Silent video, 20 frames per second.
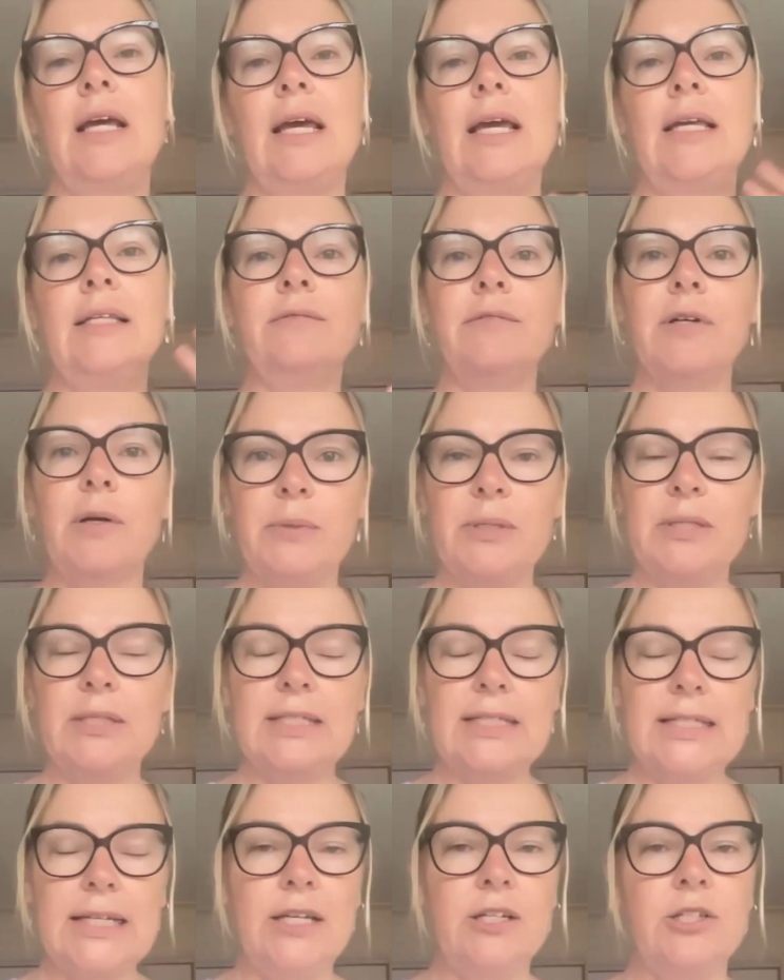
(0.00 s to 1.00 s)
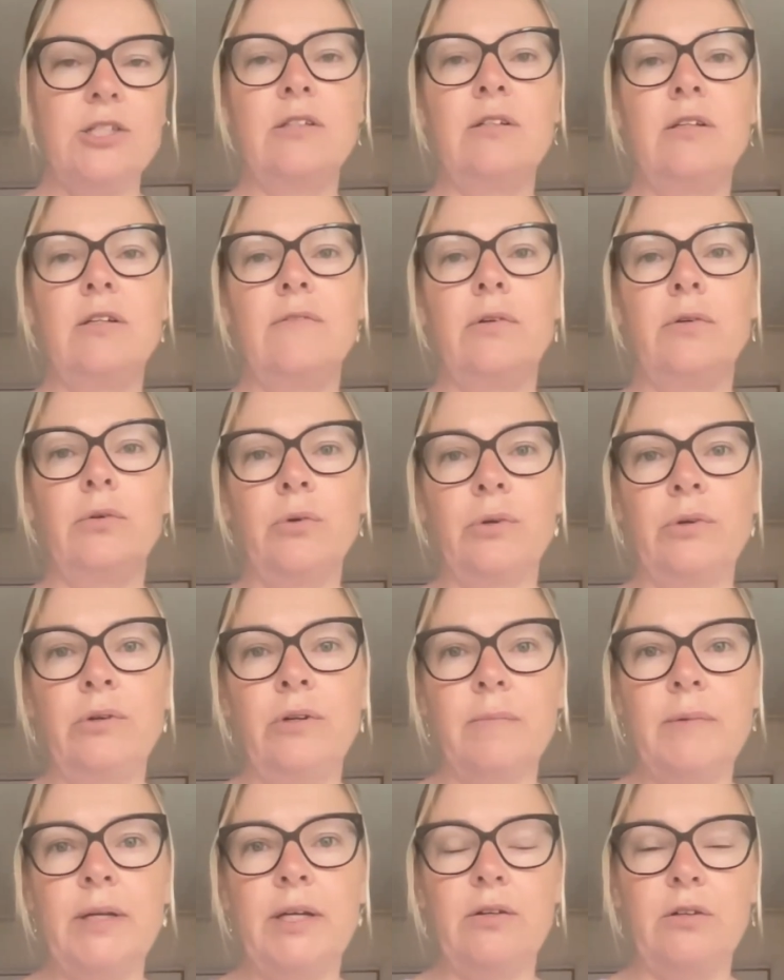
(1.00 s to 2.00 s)
is a representation of your
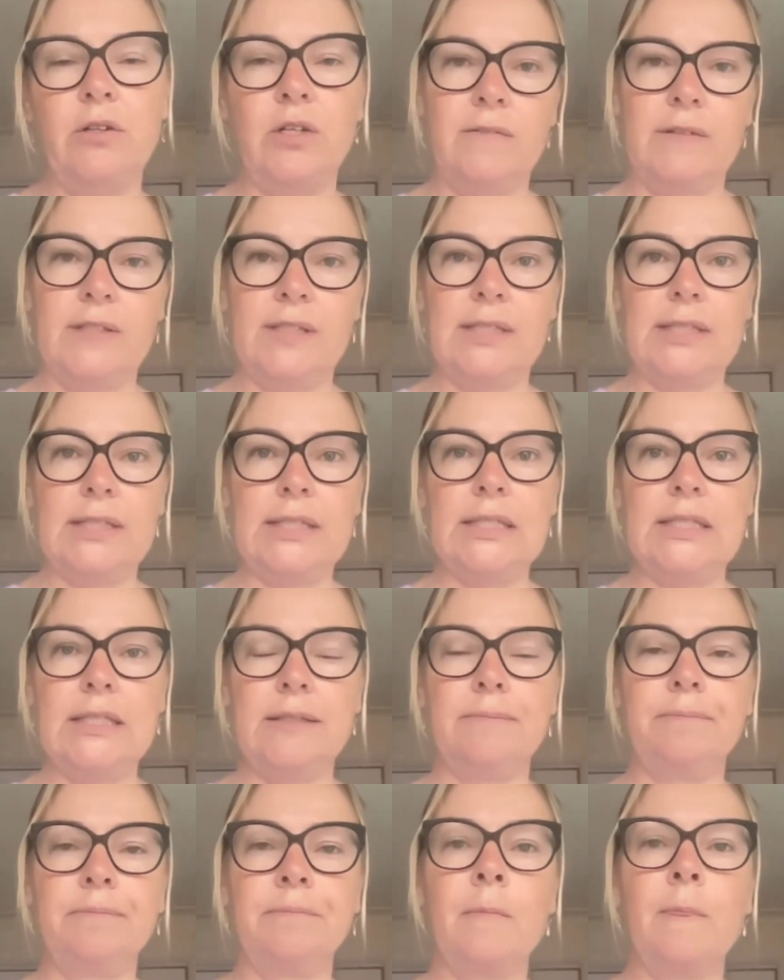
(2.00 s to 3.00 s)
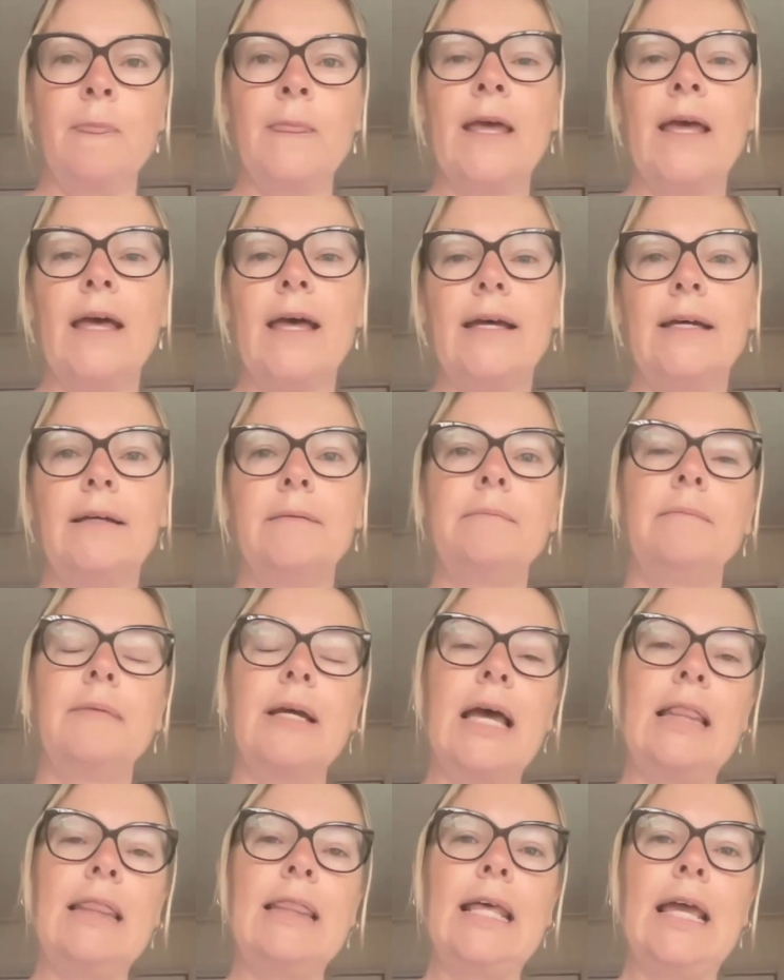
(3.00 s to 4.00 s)
autonomic nervous system,
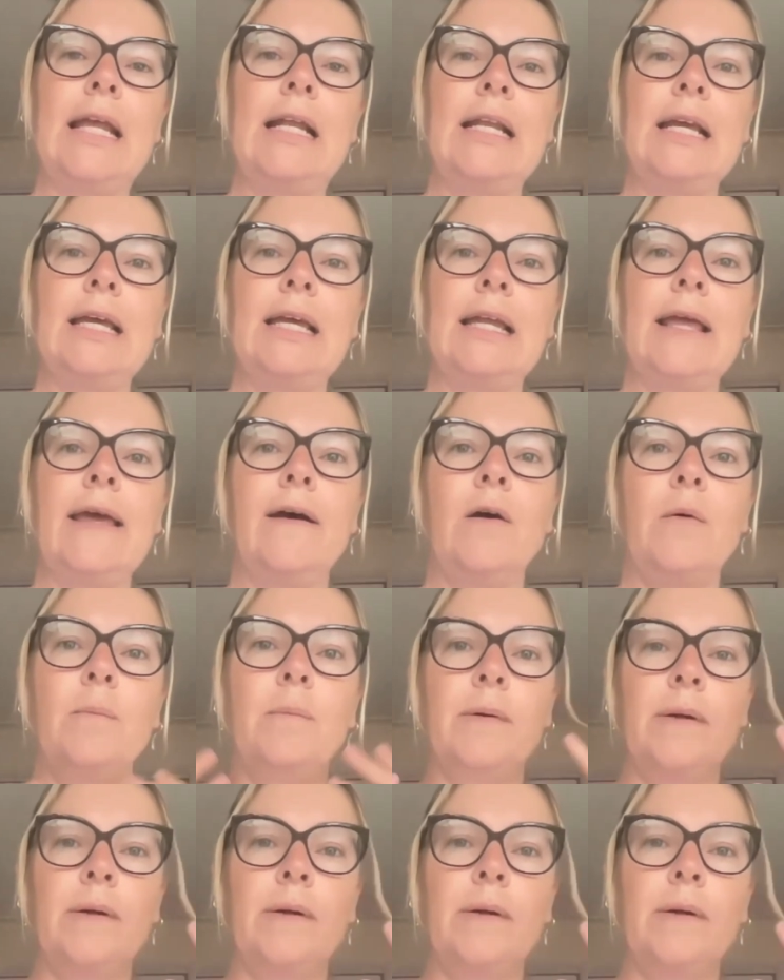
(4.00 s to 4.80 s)
and then can help